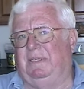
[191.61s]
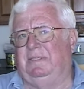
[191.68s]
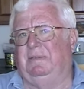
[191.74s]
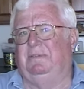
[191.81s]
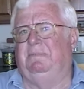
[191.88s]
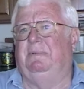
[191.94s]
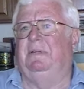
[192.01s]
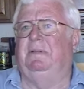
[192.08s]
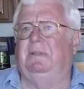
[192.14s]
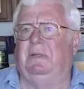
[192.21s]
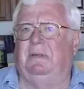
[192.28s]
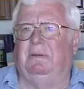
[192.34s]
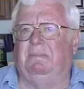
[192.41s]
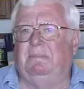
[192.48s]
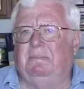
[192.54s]
Twice I
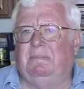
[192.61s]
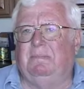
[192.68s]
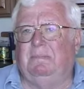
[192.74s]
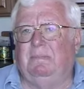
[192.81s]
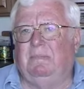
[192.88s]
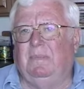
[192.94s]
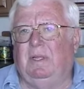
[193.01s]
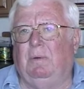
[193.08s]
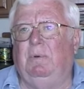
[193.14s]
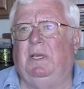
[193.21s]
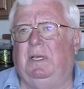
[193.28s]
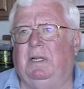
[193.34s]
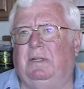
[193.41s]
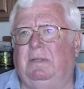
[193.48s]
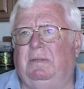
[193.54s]
spent uh, a
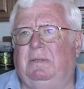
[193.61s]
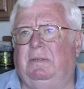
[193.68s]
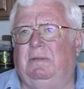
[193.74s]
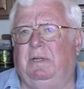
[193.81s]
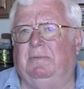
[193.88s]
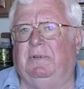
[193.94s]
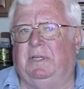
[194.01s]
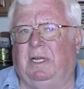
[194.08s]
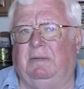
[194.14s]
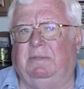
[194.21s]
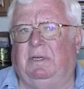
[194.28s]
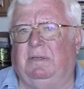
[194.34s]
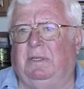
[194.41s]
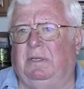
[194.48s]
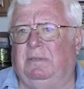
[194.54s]
week at two different
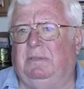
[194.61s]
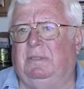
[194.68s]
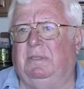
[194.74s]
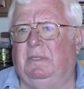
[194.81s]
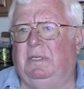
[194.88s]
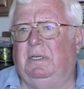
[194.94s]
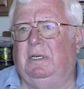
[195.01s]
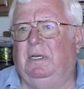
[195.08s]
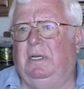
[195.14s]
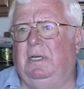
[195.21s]
times out in Houston.